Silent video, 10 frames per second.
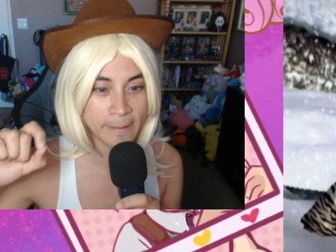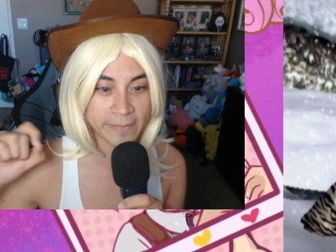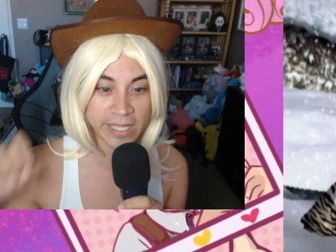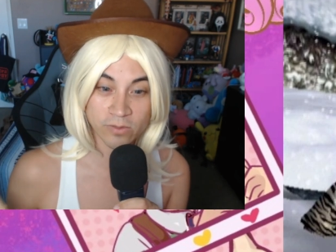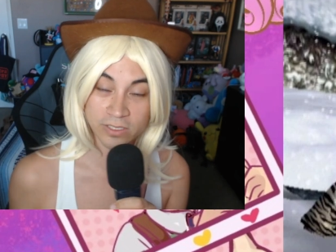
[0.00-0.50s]

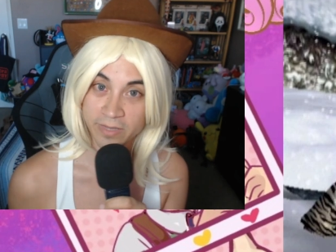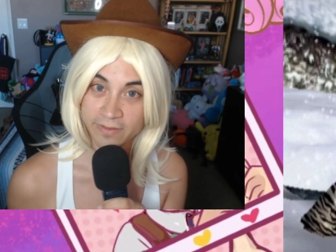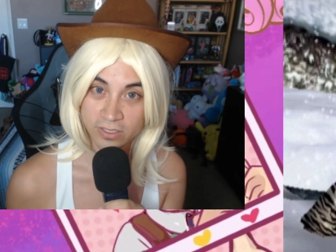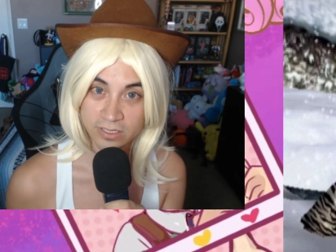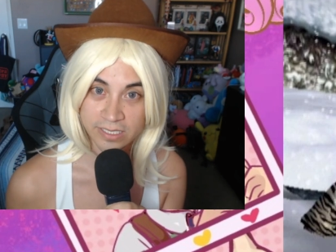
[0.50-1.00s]
it was my
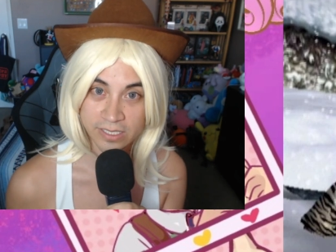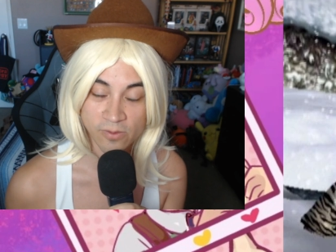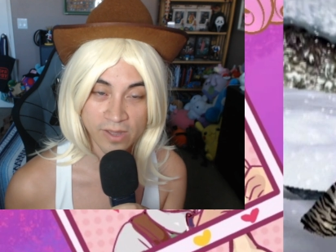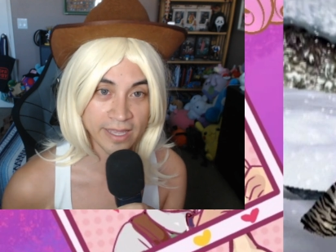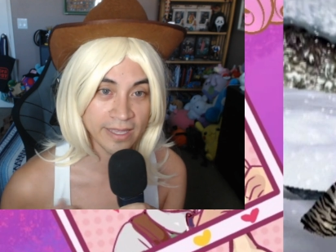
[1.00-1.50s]
first
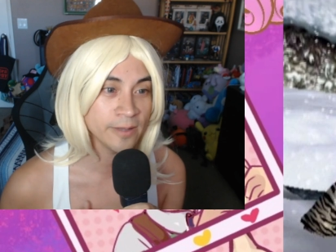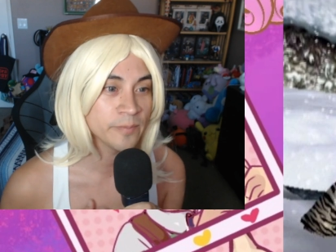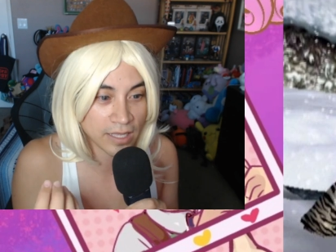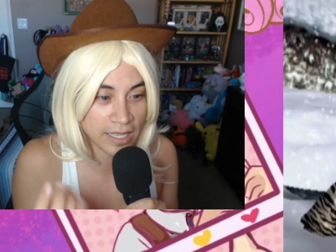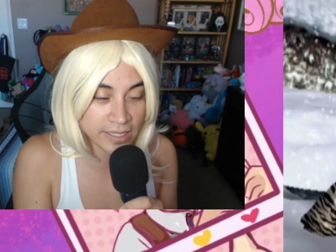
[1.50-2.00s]
DOA,
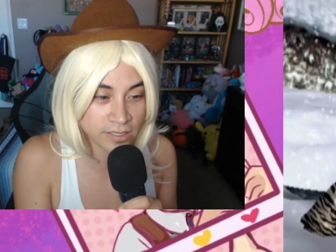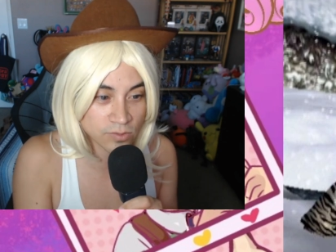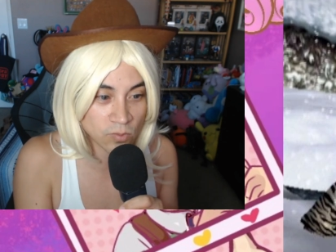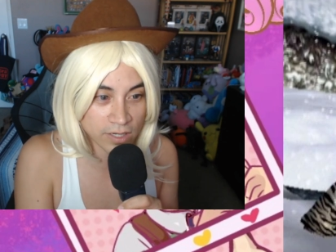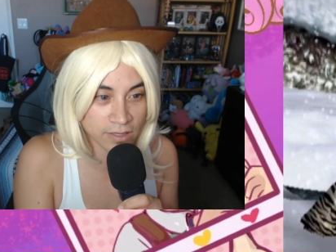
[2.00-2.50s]
and this is
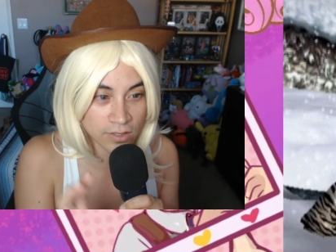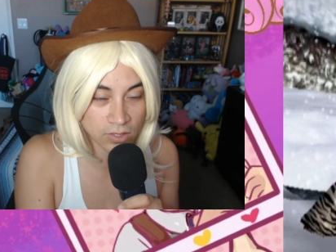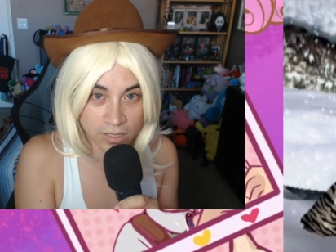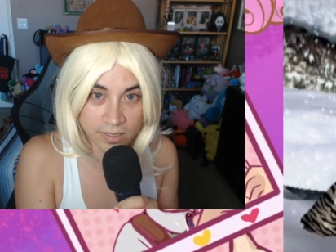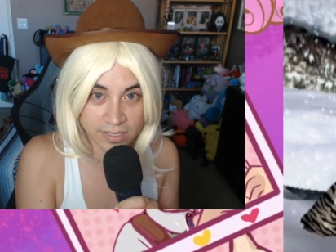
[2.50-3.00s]
one of the
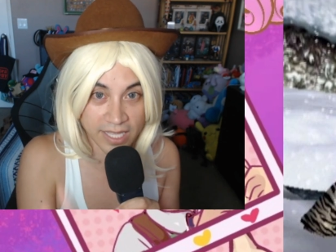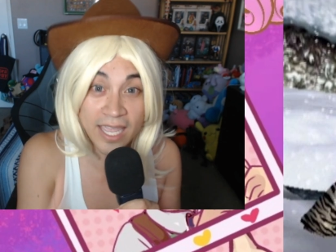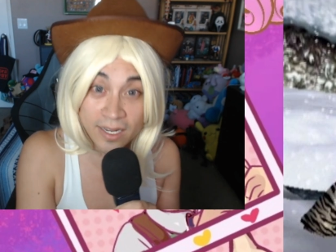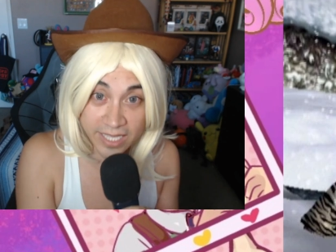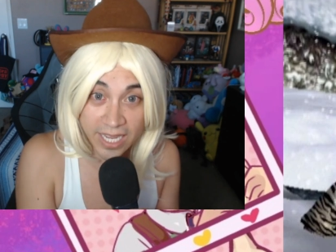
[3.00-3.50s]
looks
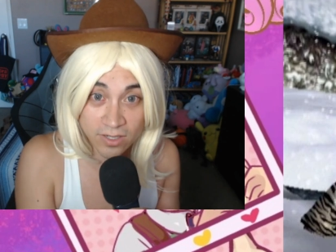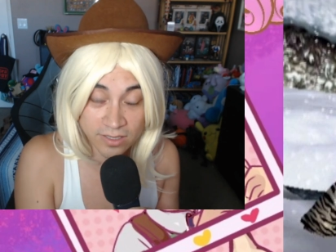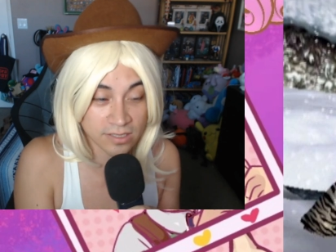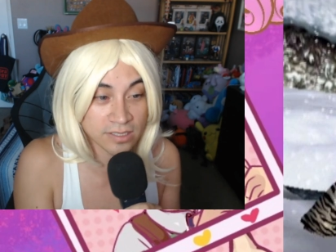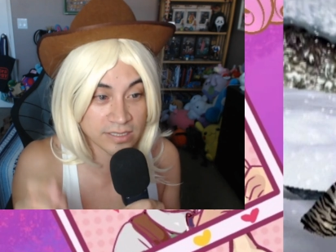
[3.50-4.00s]
and
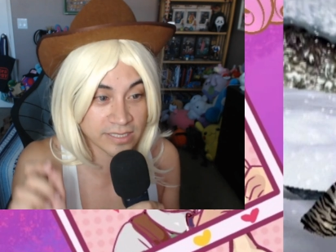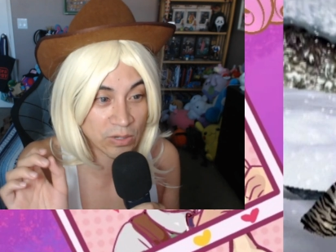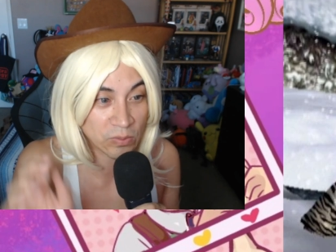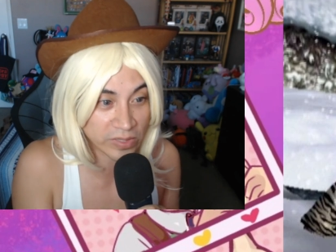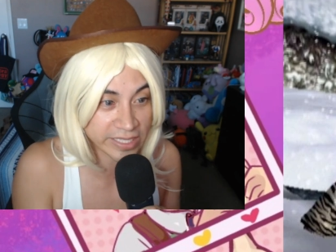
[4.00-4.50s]
characters
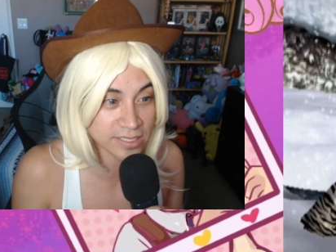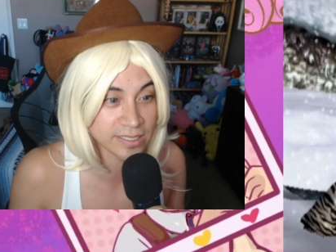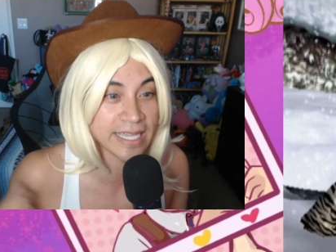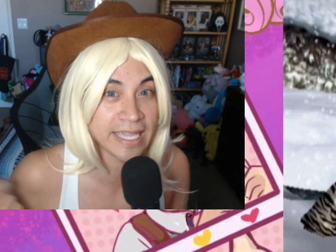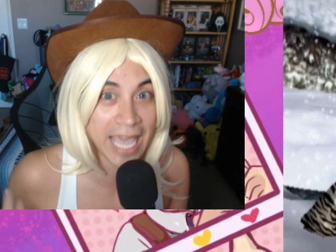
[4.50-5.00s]
that really just
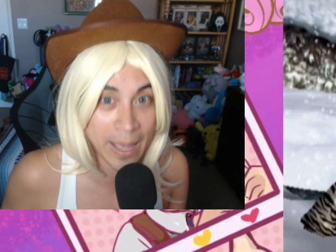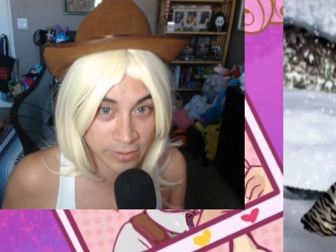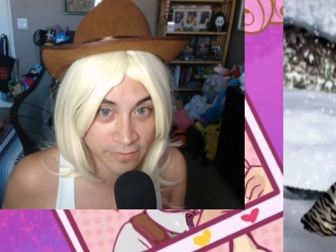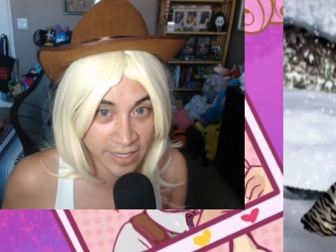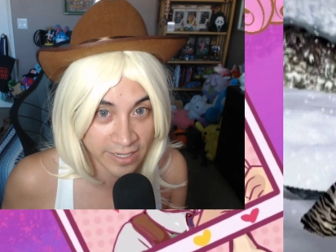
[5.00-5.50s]
like
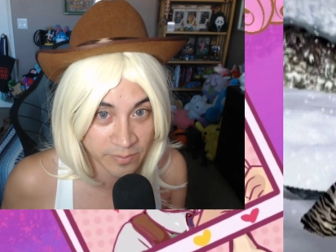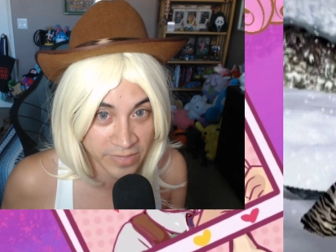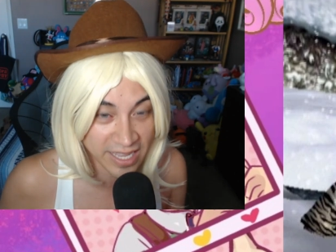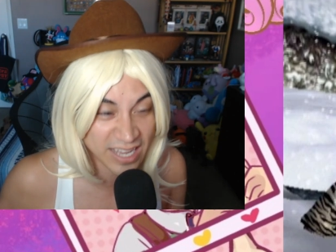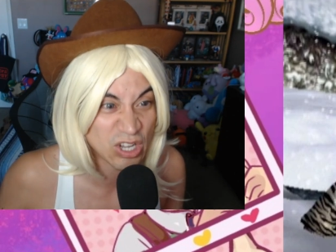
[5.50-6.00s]
captivated
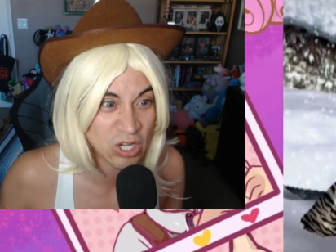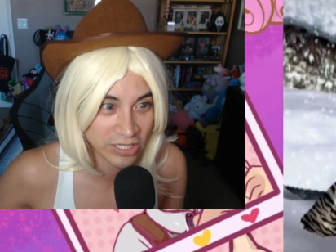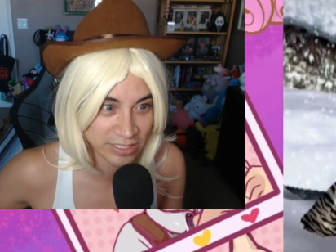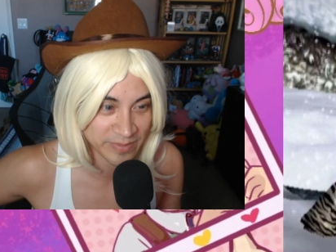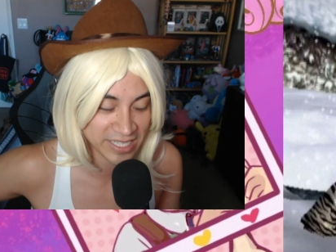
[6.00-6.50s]
me and
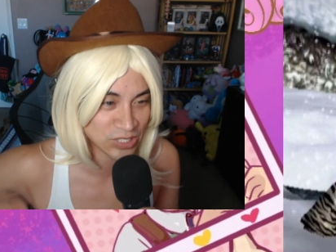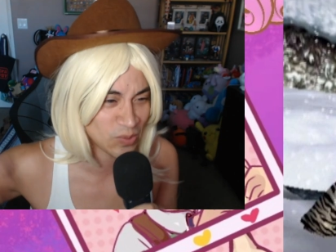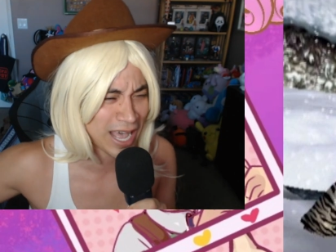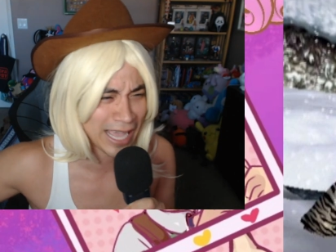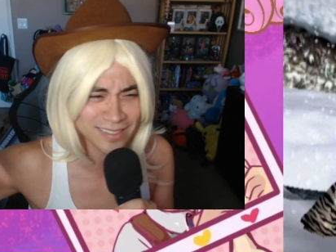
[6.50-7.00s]
hooked me. So
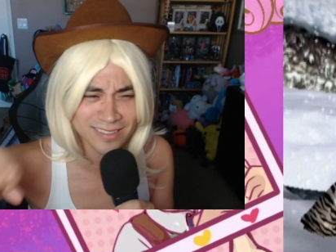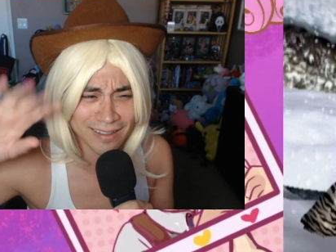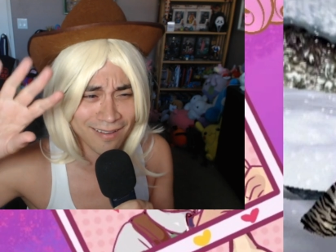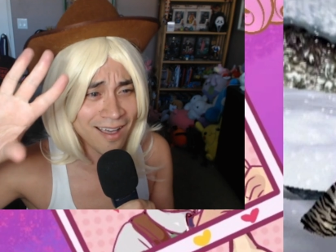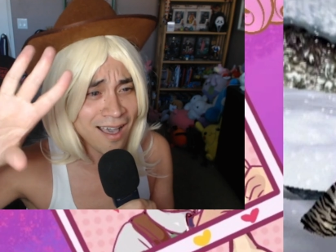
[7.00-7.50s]

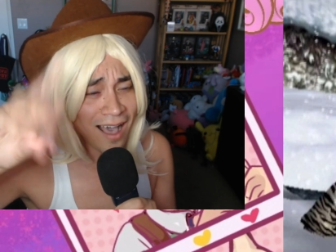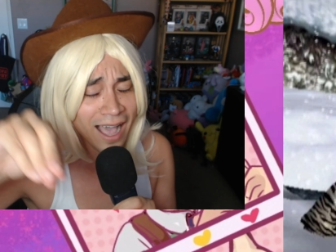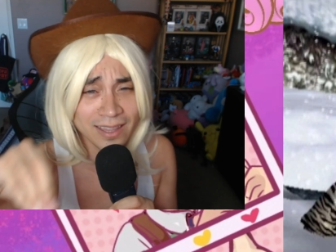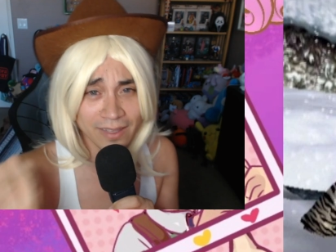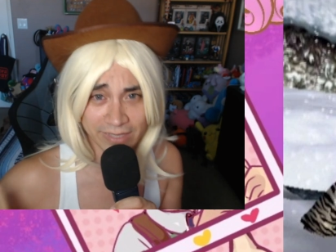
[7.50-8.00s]

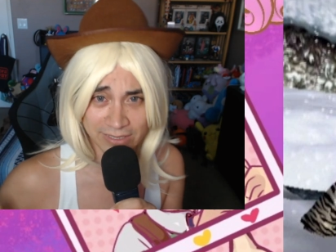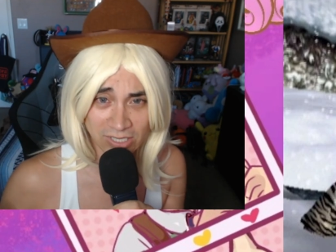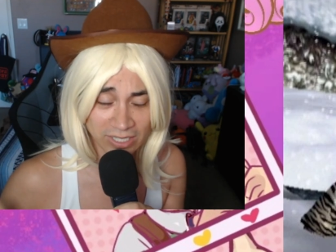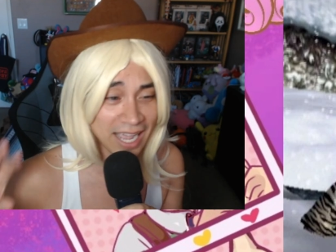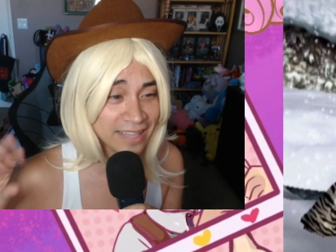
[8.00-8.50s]
I love this
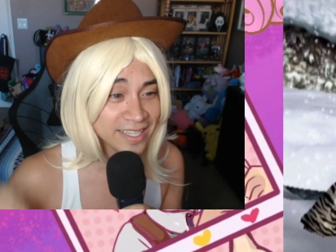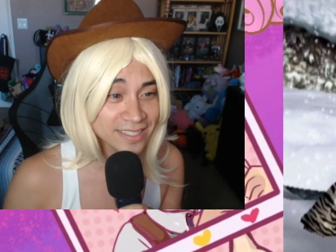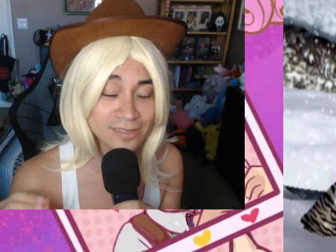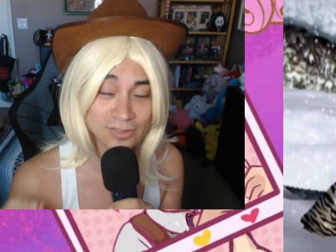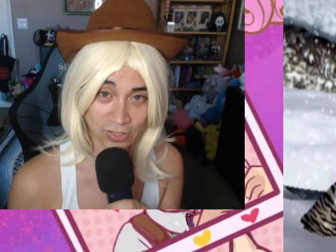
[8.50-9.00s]
look. I think
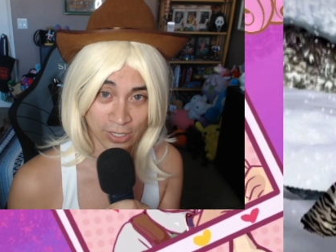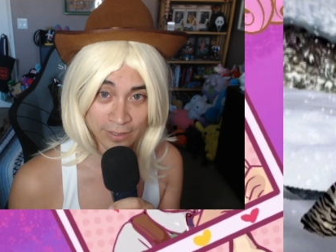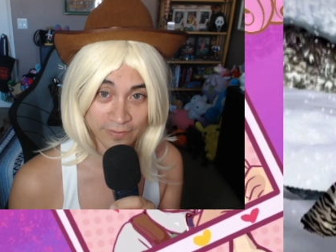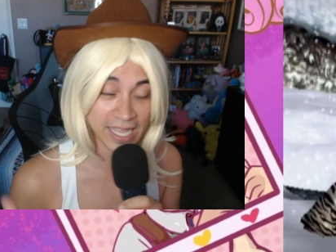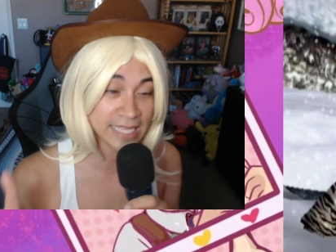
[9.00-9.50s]
it's a
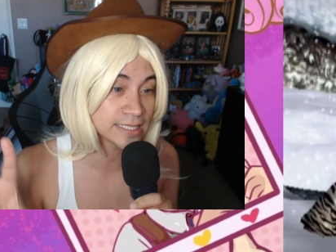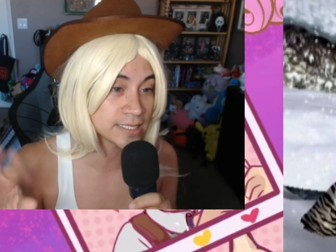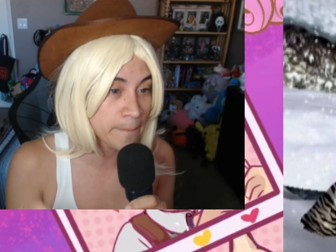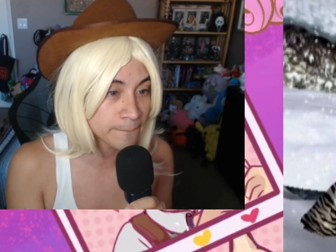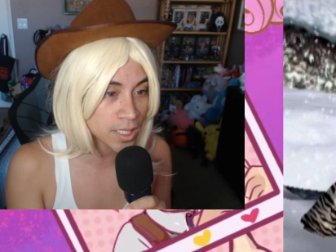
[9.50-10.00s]
serve. It's
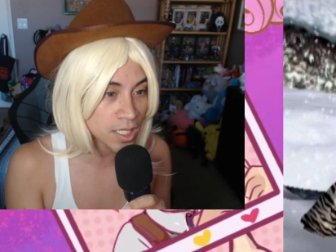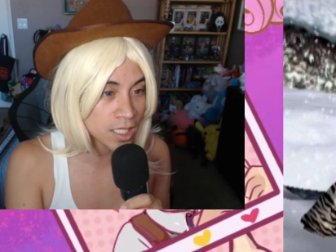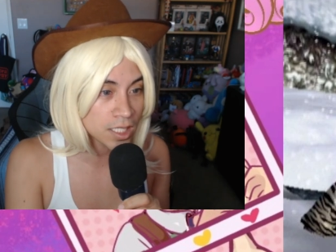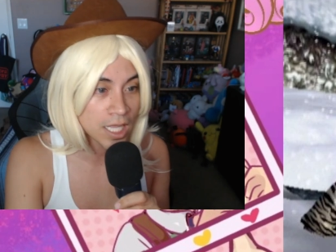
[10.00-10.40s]
simple,